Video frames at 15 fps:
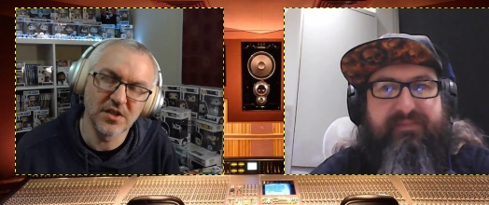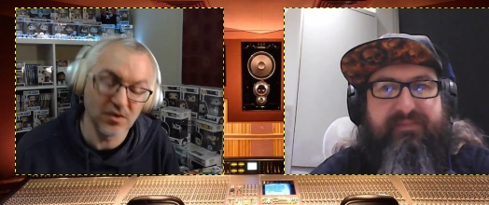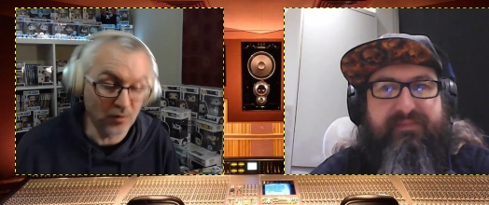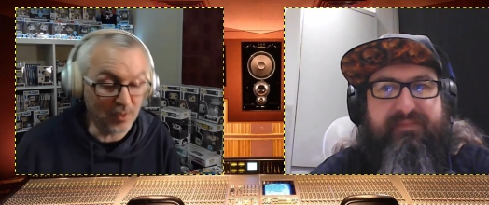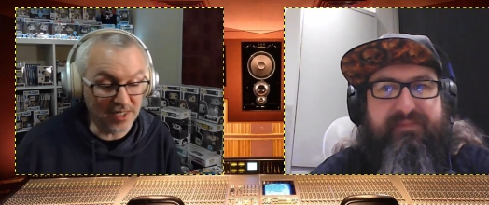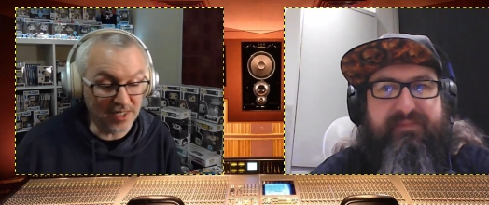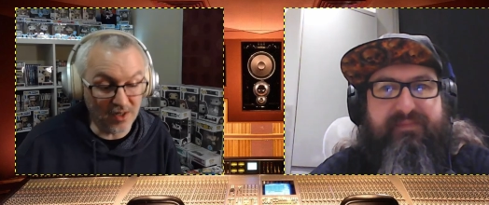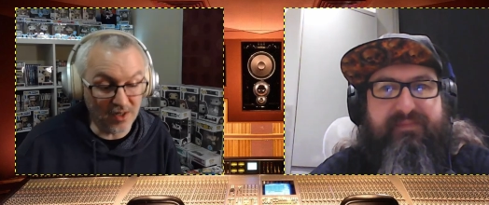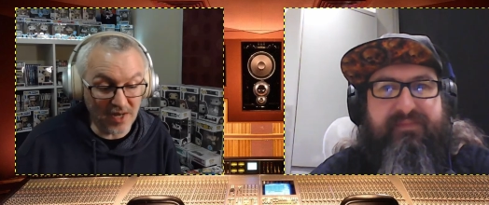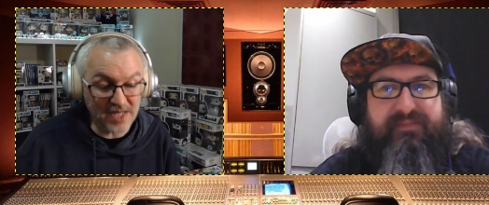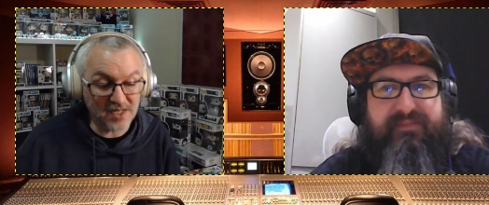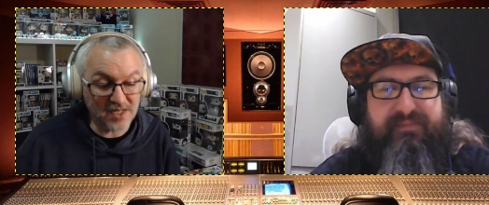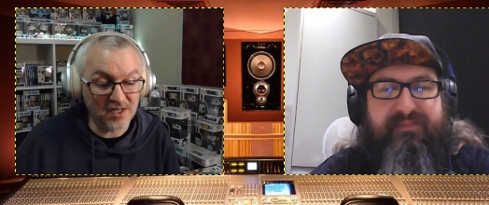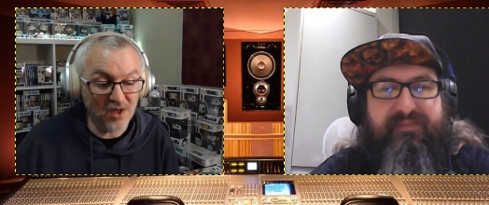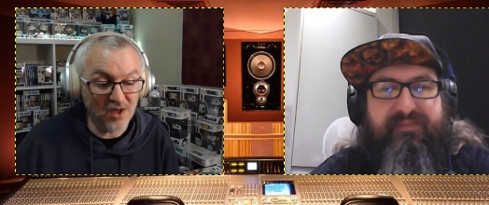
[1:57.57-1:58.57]
Speaker 1: we
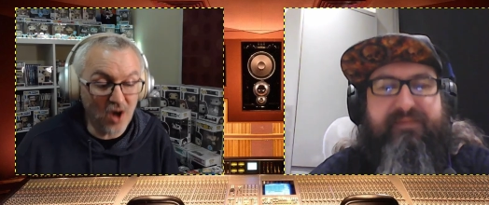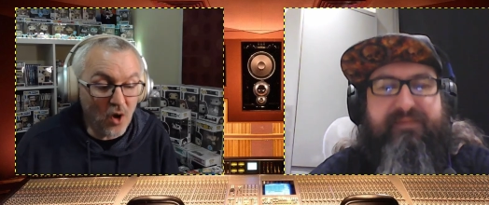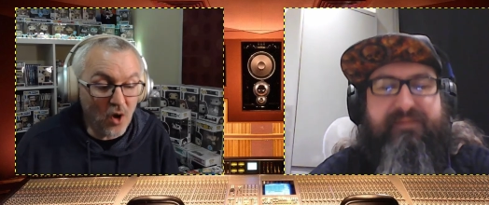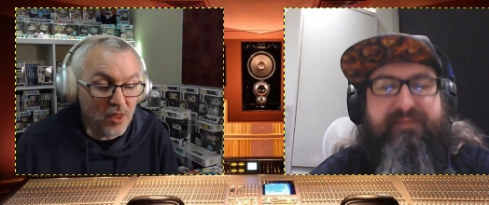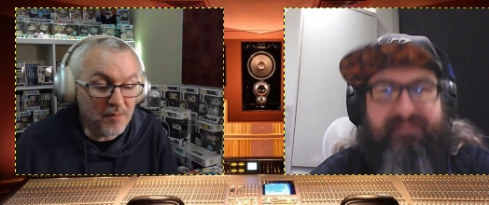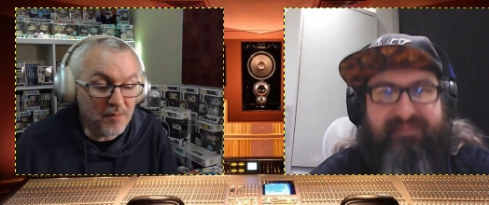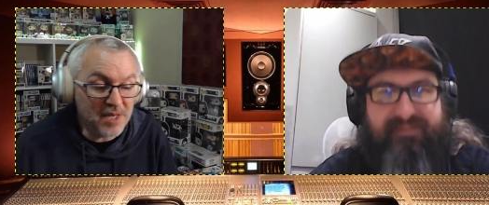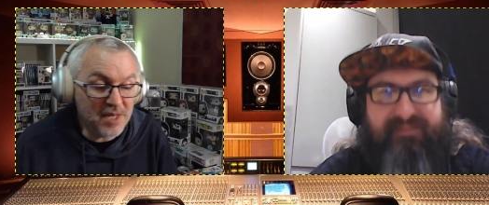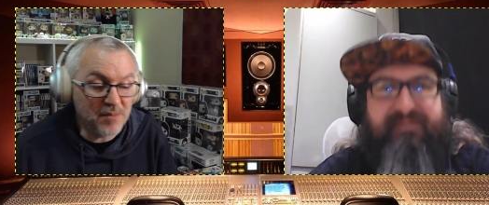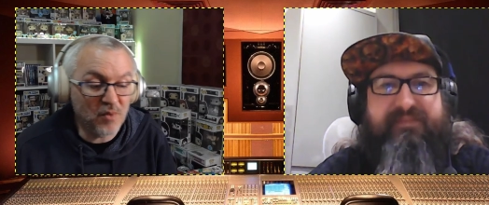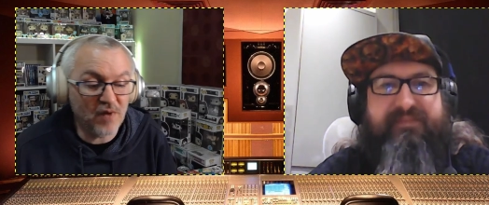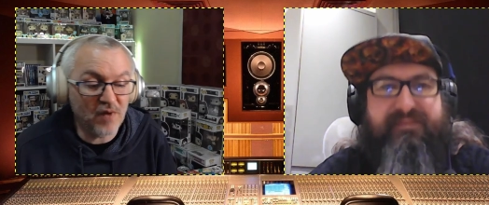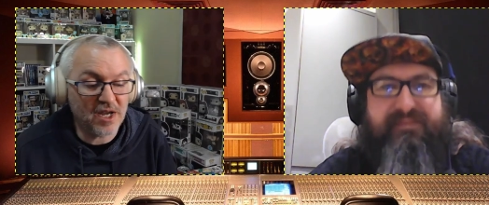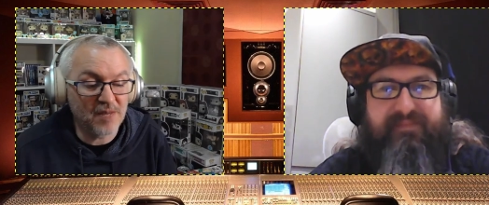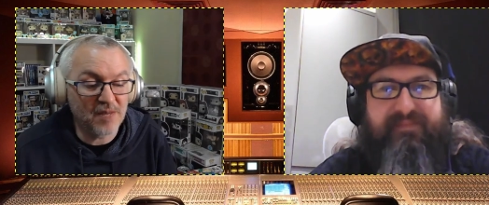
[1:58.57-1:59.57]
like or that people
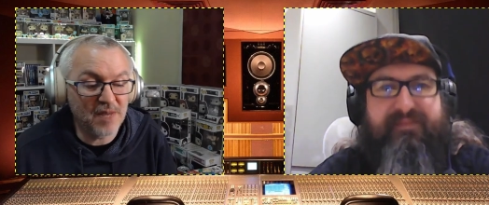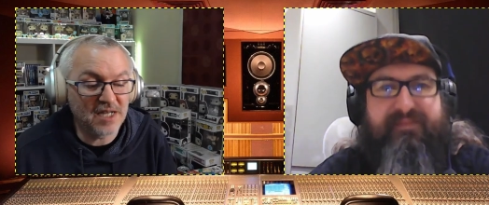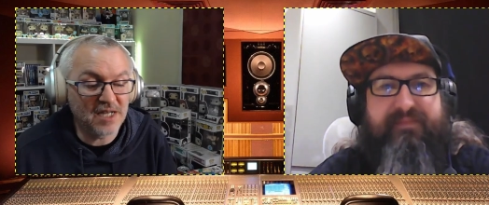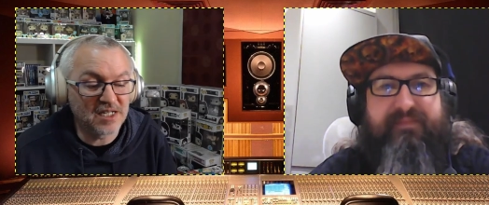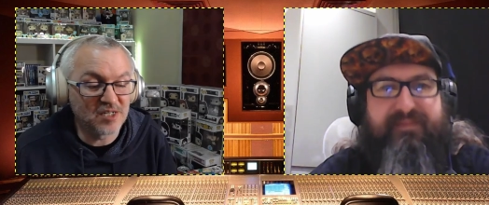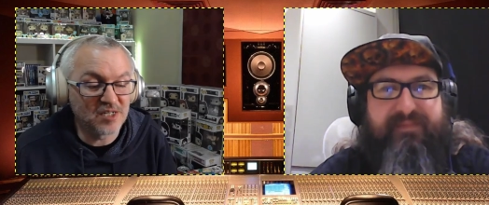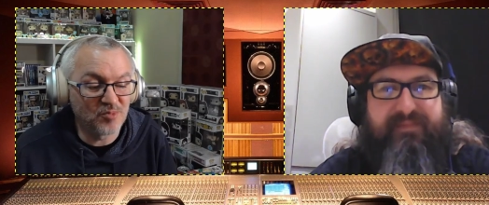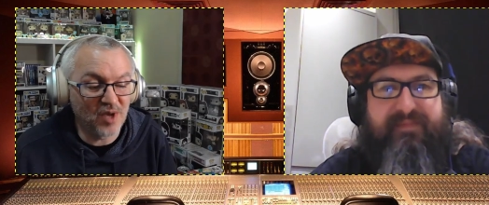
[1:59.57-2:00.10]
recommend,